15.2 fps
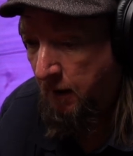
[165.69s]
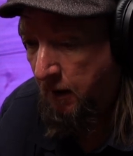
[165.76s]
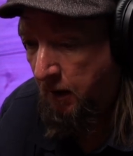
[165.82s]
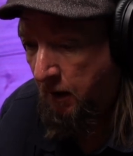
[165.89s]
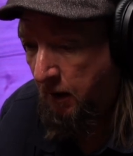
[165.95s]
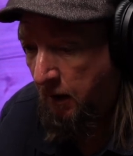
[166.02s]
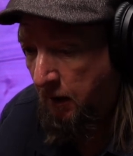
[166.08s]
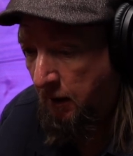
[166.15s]

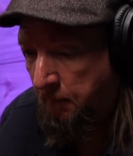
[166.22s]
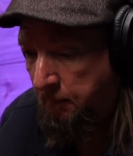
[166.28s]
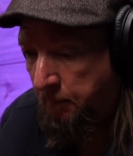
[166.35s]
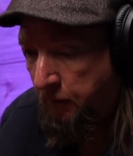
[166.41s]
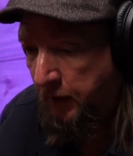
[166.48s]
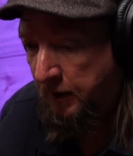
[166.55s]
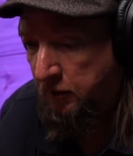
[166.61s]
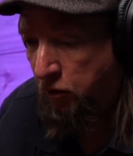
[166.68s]

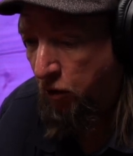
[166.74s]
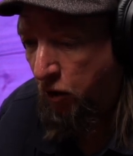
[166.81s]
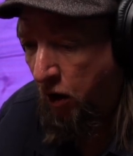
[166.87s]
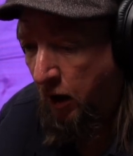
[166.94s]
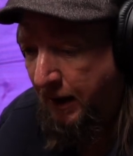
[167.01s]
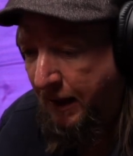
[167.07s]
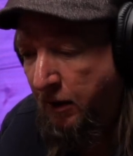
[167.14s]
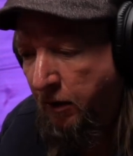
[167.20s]
They turn
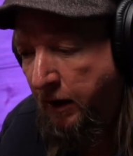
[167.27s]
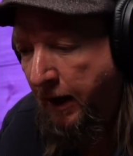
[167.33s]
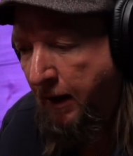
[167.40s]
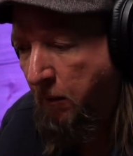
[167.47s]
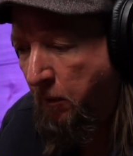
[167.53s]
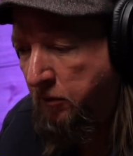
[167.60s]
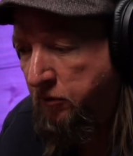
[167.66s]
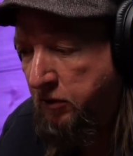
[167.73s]
on
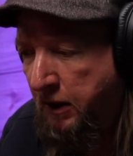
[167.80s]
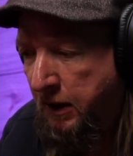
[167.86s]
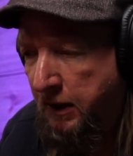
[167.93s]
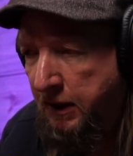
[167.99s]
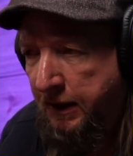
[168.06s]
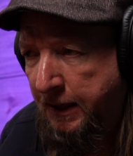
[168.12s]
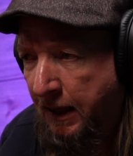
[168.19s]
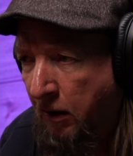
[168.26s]
internet once you get in
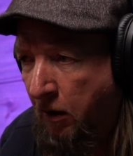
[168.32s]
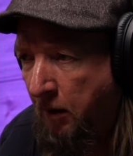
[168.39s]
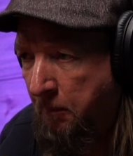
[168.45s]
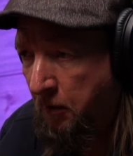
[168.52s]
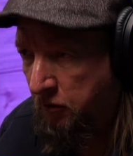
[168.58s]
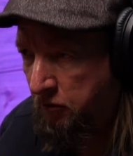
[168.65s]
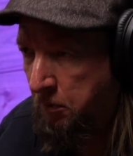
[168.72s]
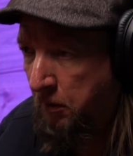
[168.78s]
the air on
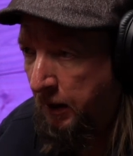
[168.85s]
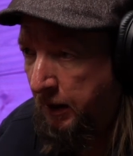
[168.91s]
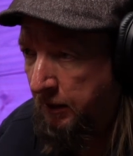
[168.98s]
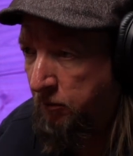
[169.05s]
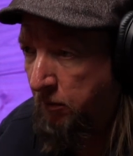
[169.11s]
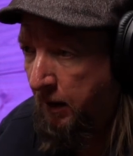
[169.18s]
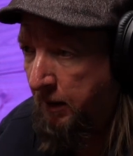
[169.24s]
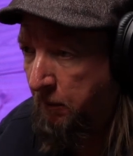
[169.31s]
most
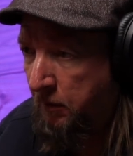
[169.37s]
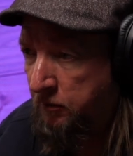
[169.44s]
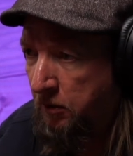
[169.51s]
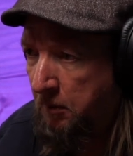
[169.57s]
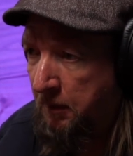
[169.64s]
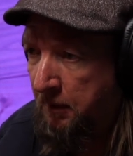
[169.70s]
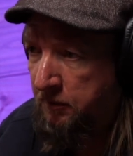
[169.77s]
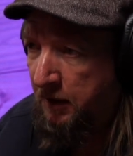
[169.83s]
planes, right? Once you're
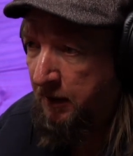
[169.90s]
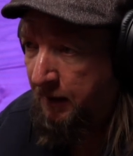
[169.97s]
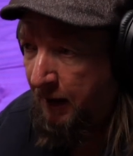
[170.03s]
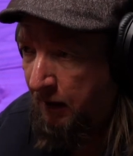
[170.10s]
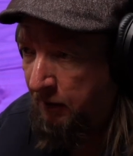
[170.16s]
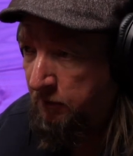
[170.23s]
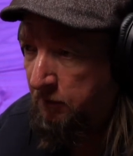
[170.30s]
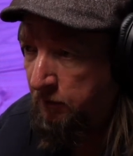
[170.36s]
above
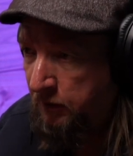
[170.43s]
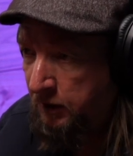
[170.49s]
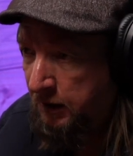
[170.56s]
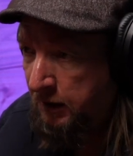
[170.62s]
10,000 feet.